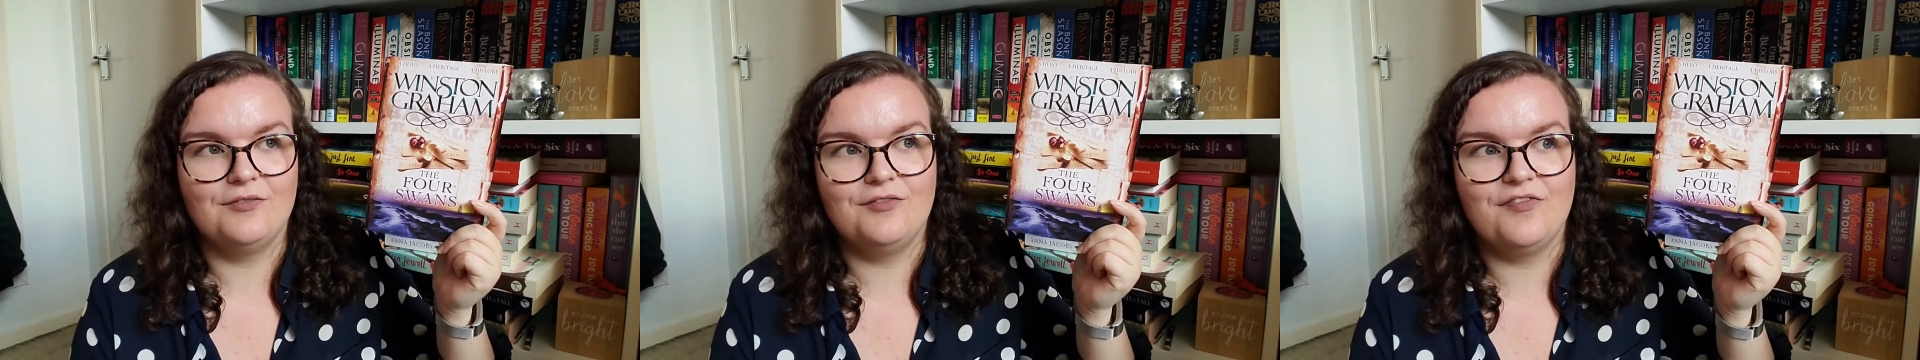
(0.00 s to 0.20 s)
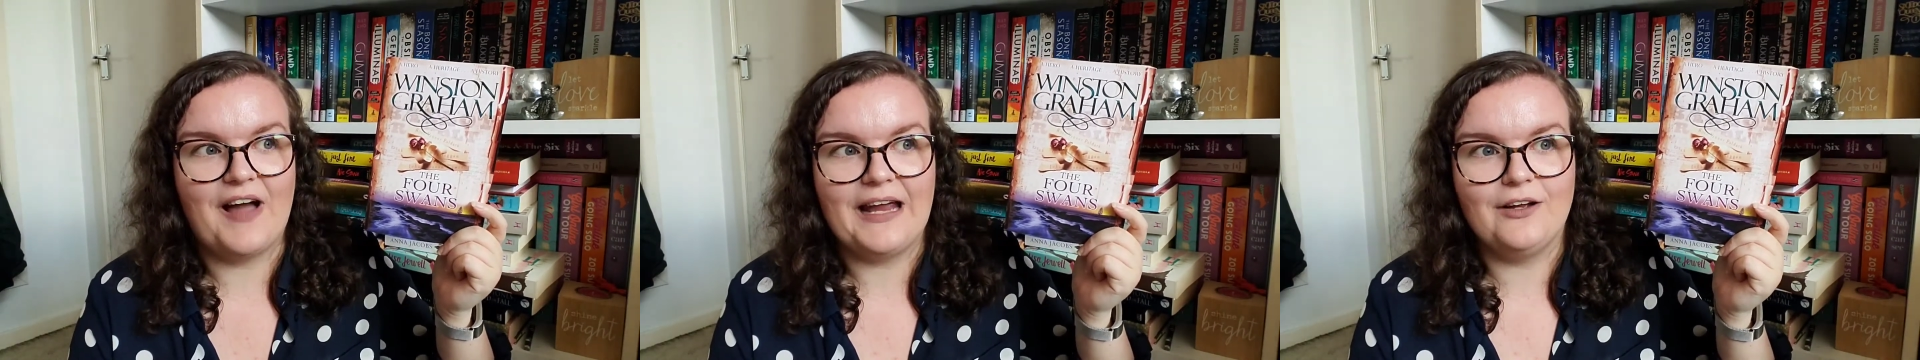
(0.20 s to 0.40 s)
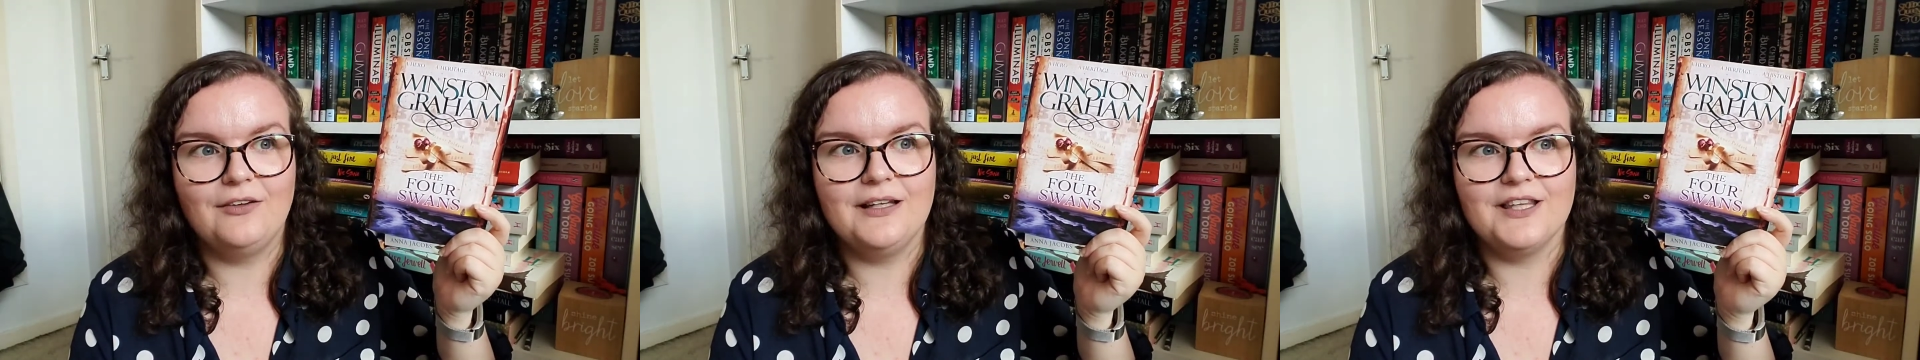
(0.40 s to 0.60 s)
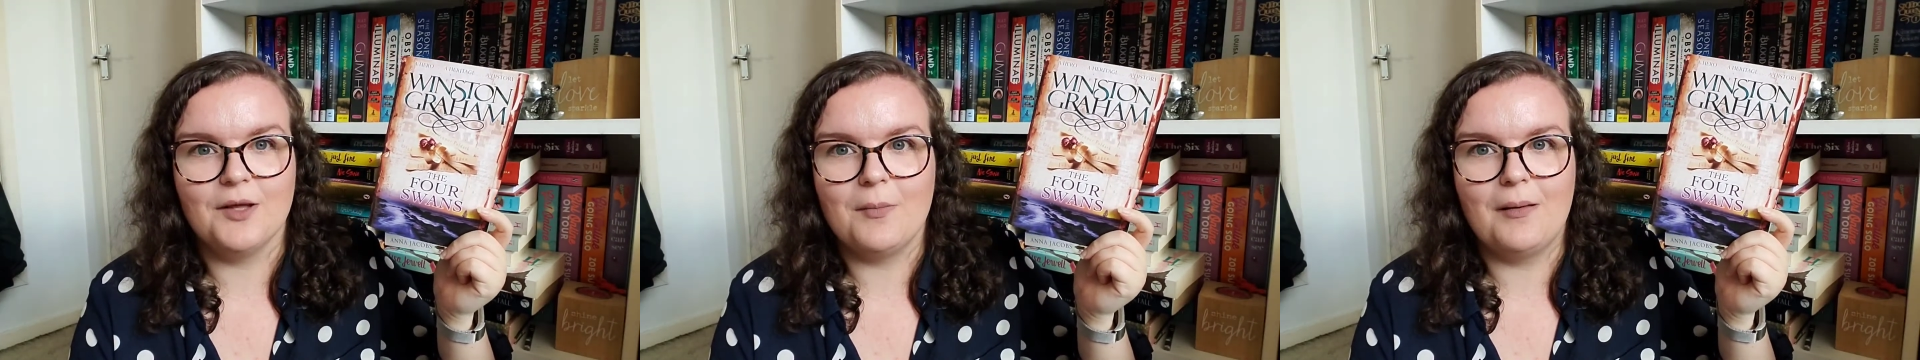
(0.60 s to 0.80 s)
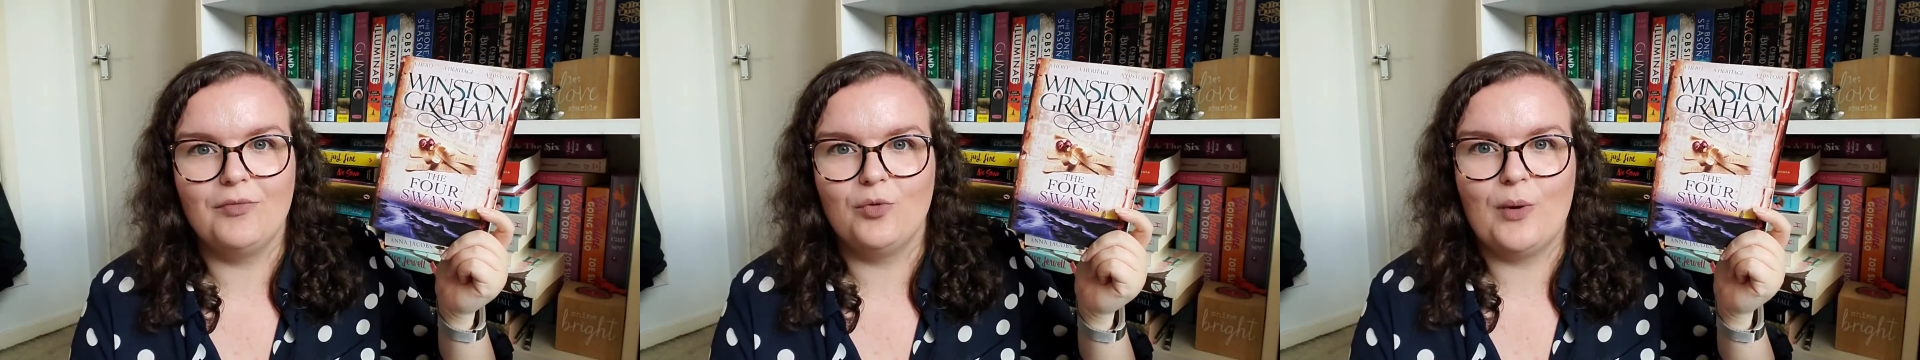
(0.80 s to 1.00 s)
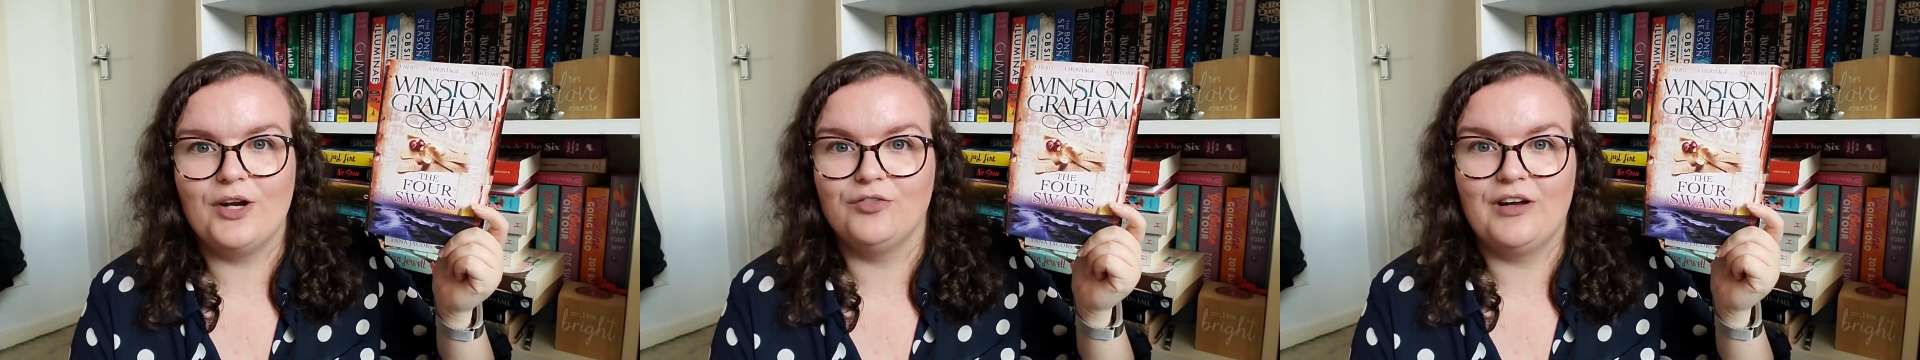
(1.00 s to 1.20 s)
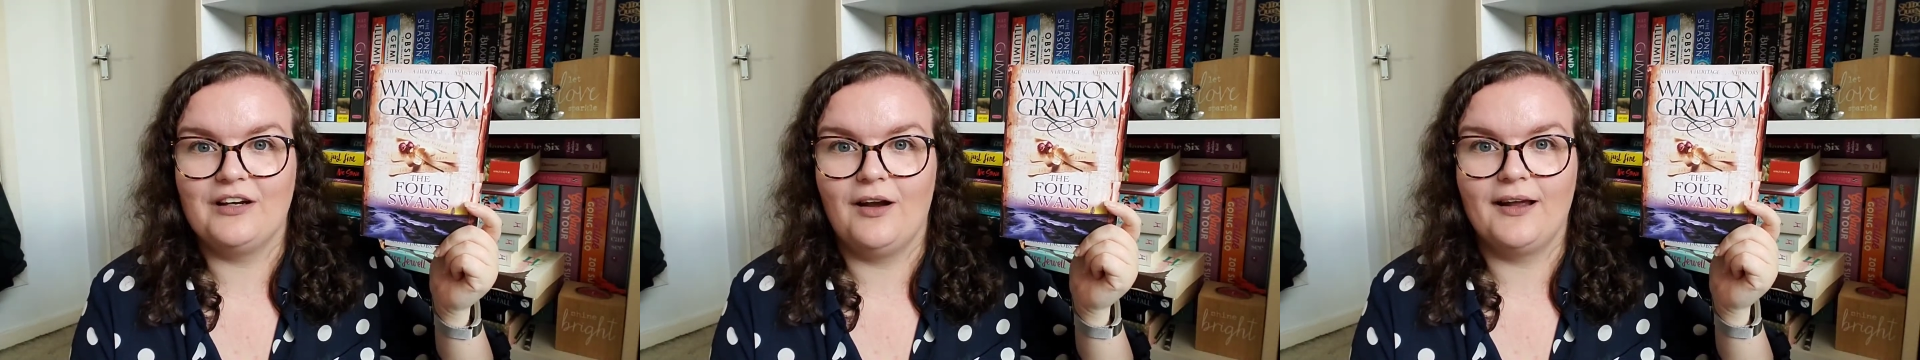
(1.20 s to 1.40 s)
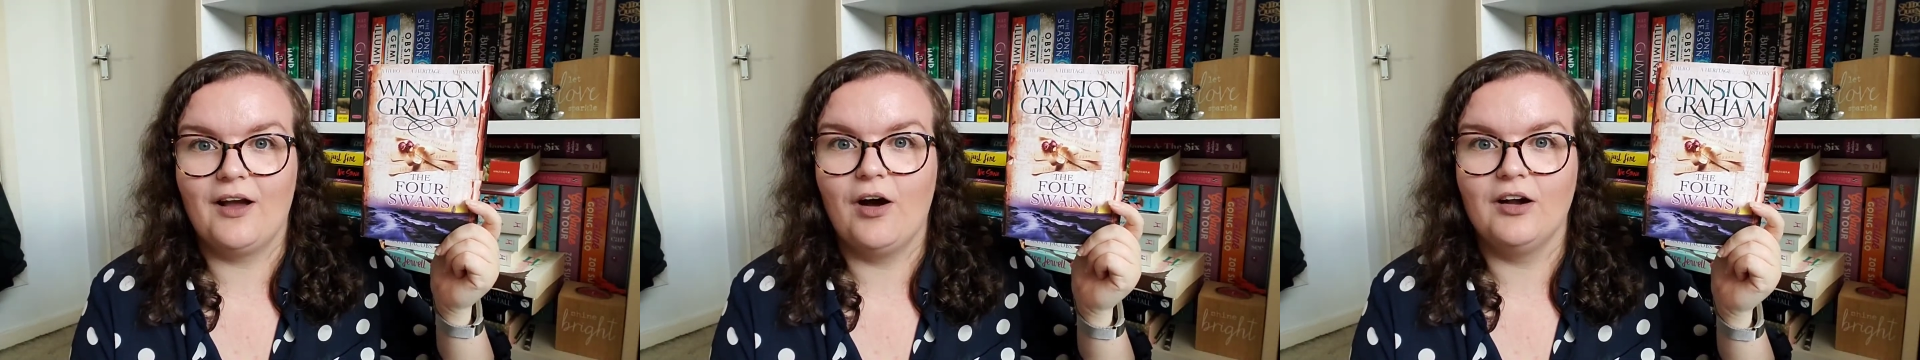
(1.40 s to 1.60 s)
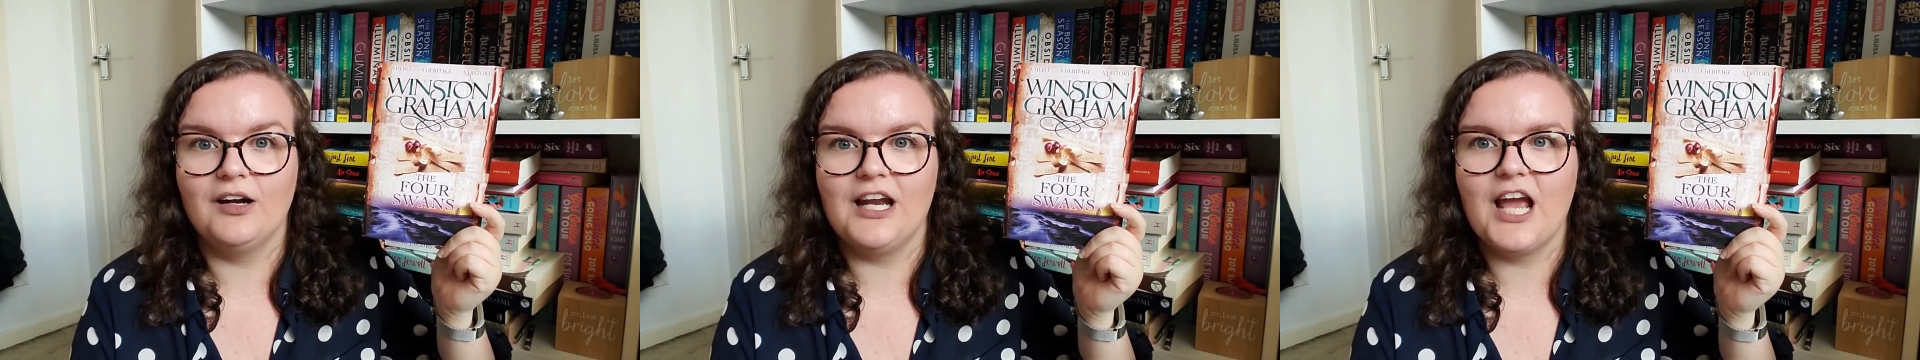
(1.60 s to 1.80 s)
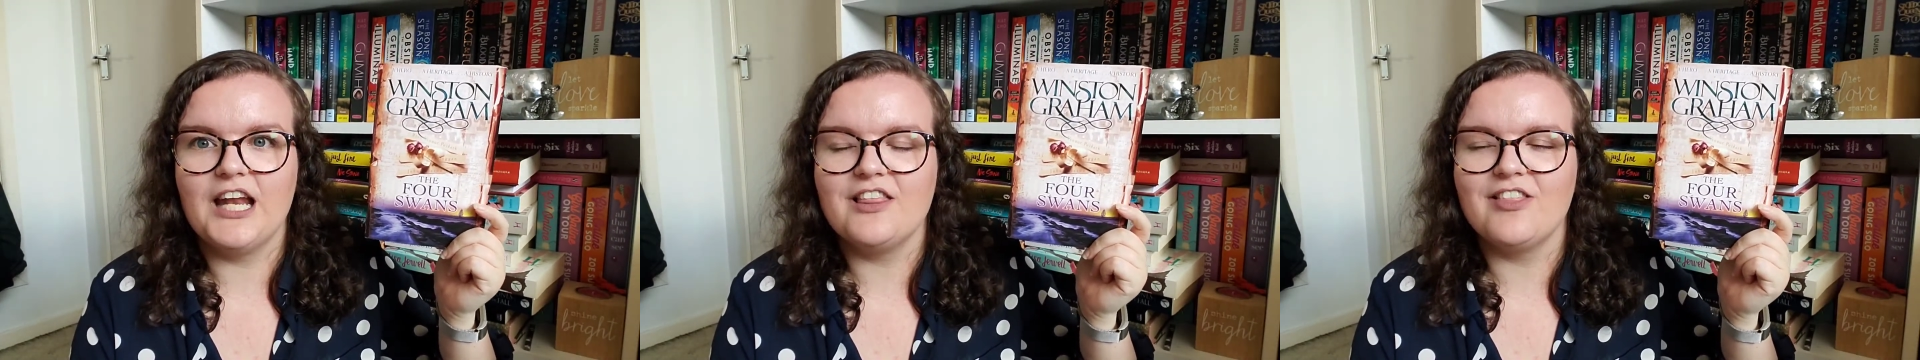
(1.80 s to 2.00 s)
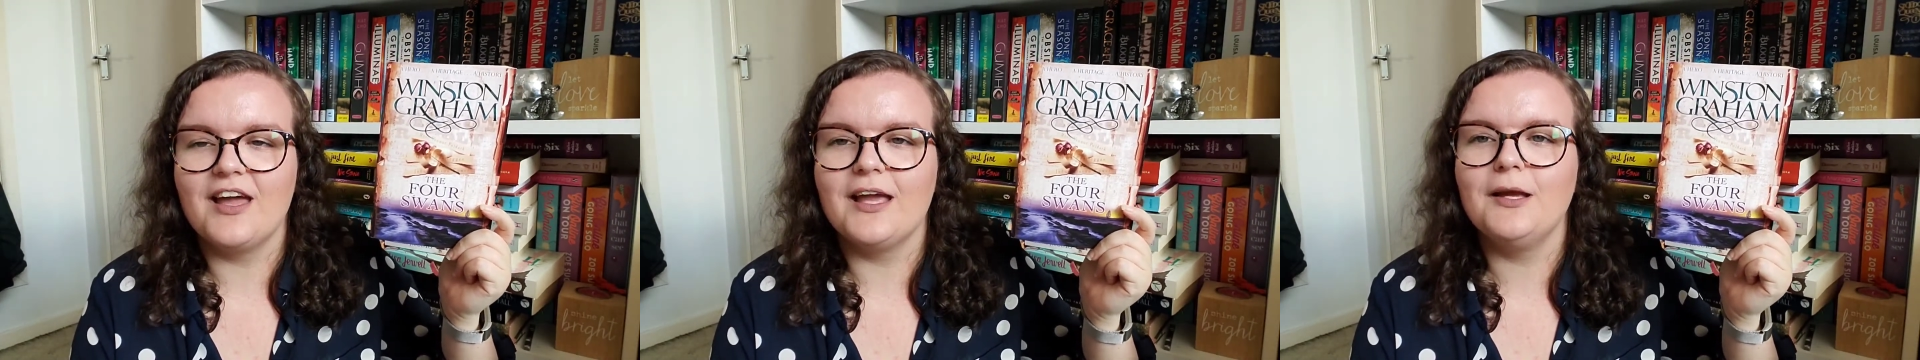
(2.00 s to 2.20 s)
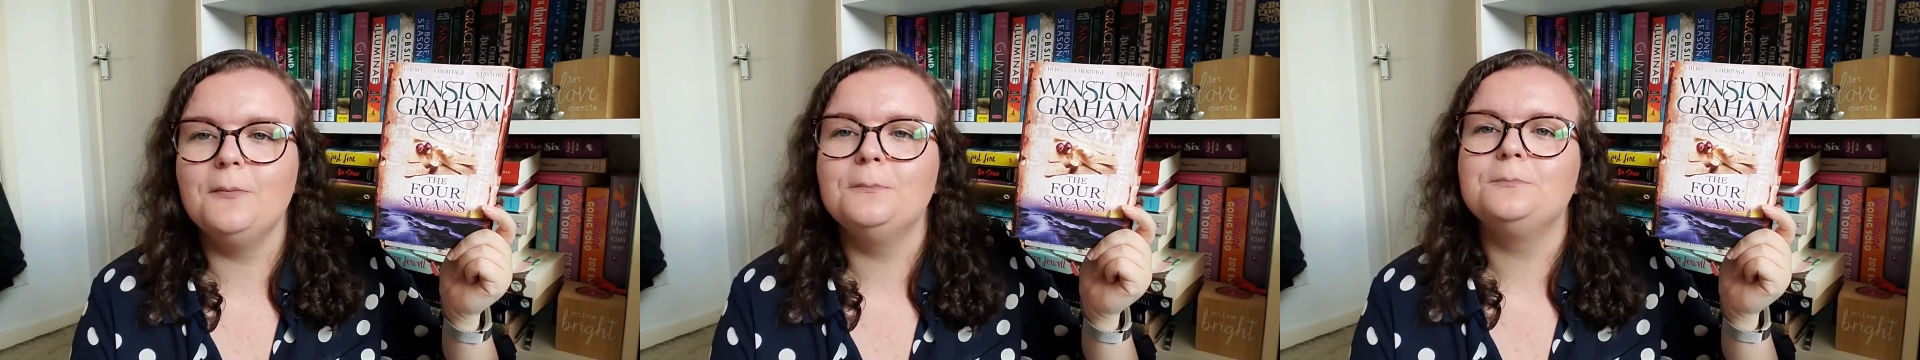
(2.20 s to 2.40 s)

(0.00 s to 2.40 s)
fail in the months where I'd read like hardly anything.